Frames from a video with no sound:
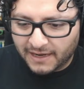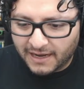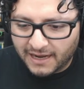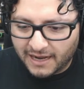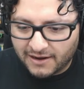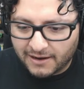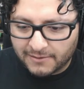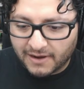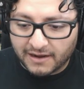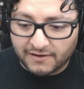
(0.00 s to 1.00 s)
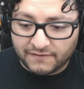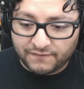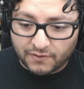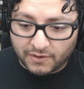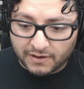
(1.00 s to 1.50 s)
Uh, uh,
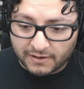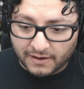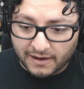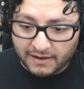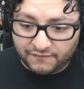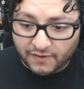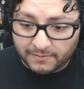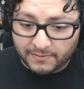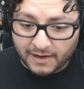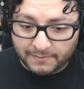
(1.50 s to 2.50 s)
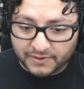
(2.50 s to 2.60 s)
for from uh,